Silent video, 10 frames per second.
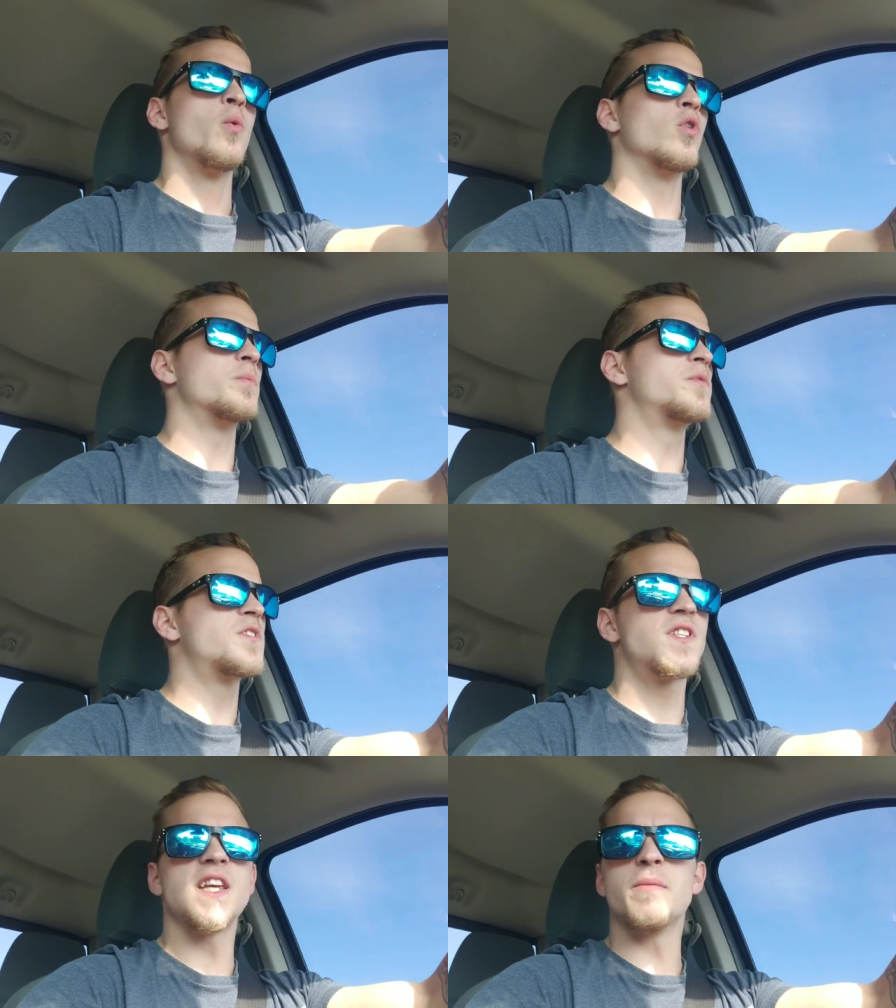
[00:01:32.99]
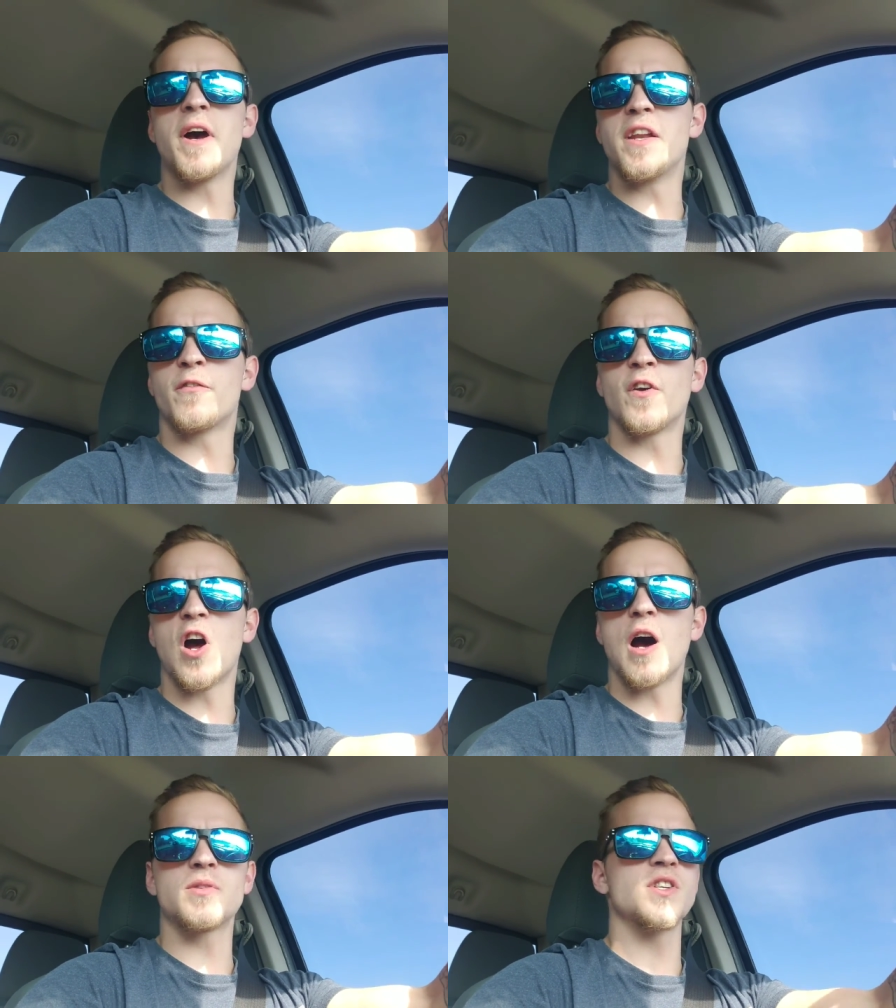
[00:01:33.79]
We'll see my
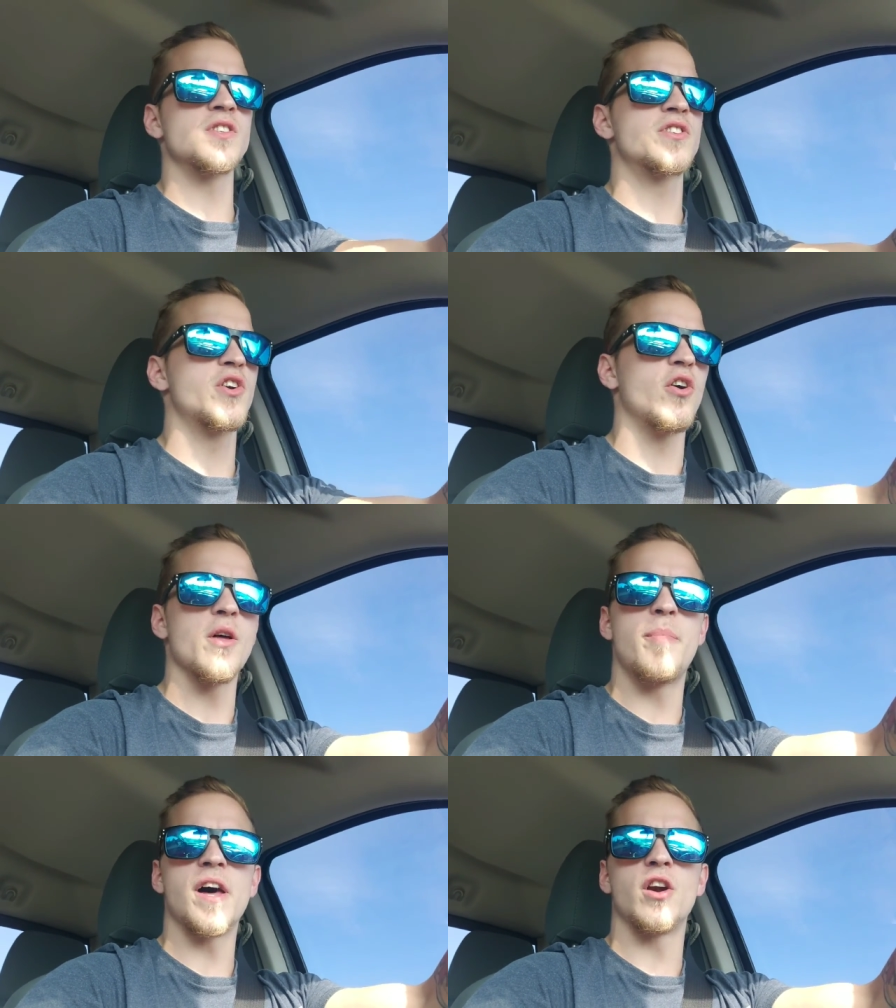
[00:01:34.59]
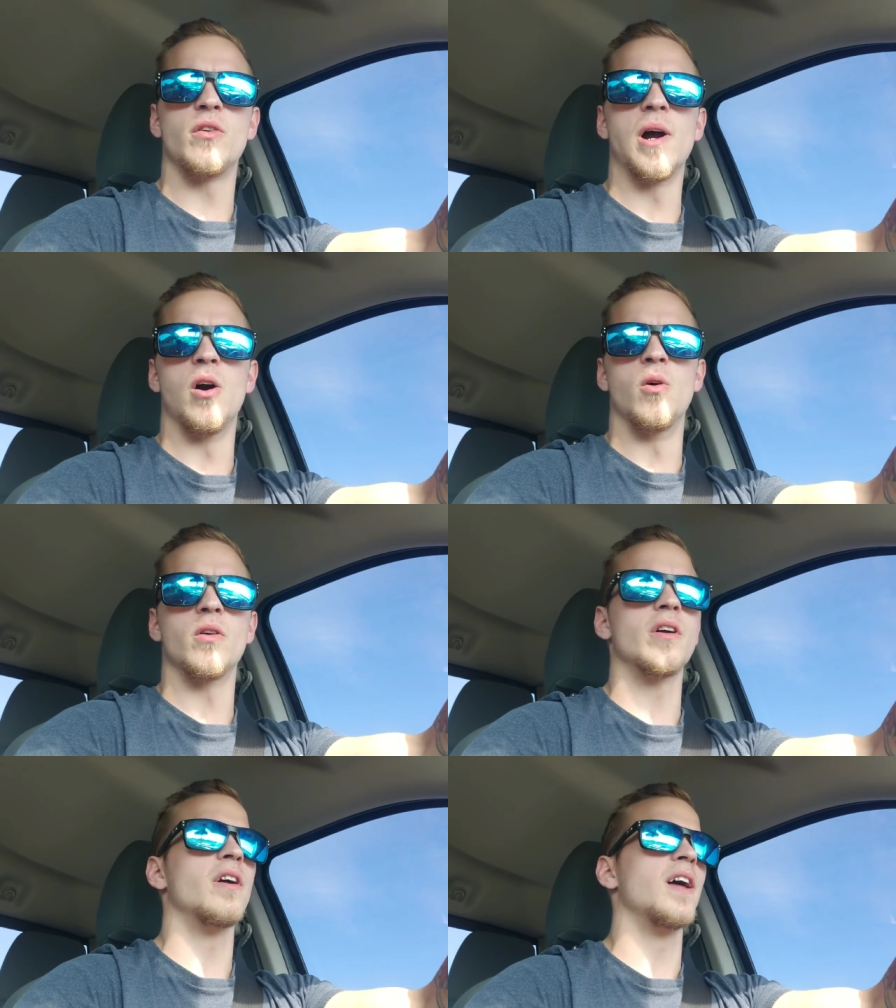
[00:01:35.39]
different options, go the better route,